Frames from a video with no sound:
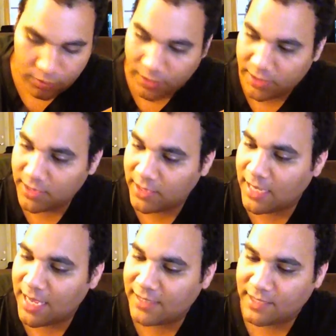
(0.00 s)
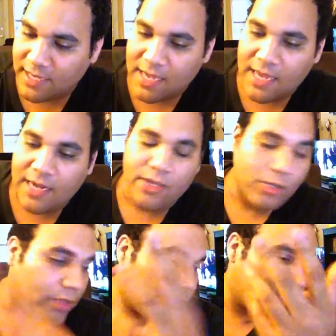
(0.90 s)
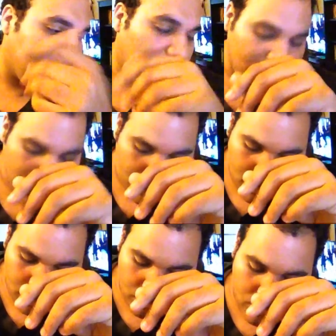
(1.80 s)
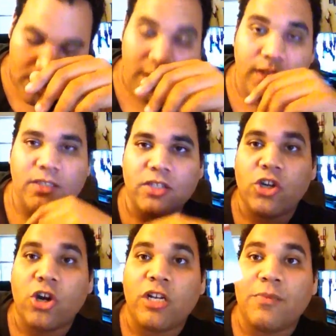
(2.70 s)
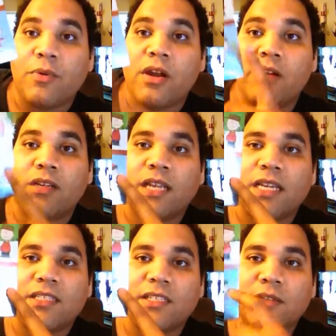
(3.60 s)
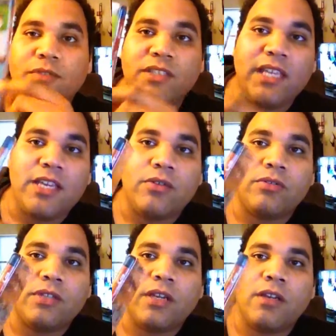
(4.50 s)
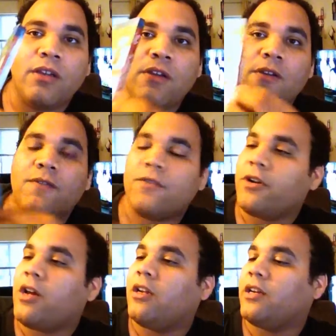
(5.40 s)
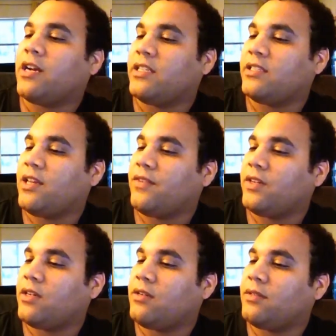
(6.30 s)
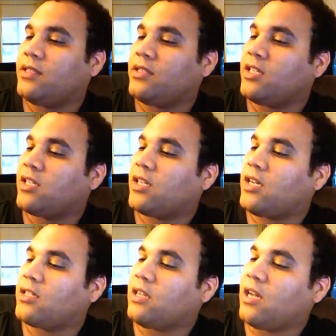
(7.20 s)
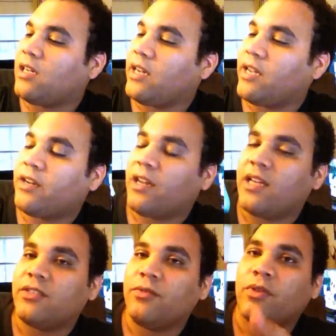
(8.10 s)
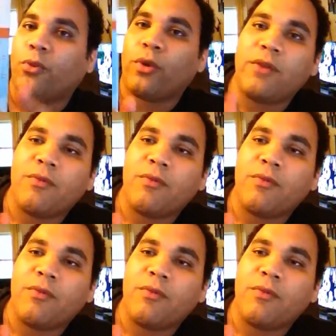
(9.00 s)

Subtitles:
then the last thing I got at Goodwill today was the Charlie Brown collection, sealed for $1.97. This is the deluxe holiday collection with 3